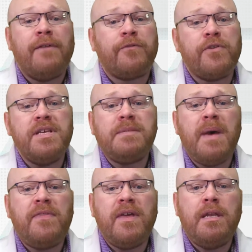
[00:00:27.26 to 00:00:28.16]
And for this
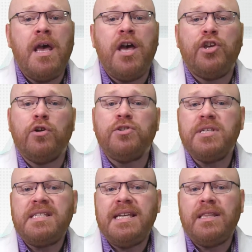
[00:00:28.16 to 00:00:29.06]
method, you'll
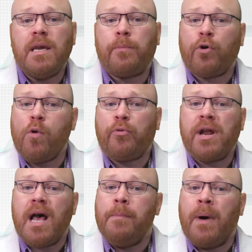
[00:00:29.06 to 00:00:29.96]
just need the
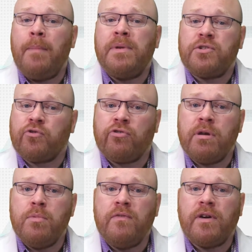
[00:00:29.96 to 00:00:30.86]
appropriate abutment screw
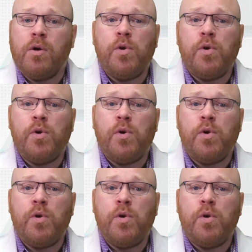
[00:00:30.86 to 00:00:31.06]
remover,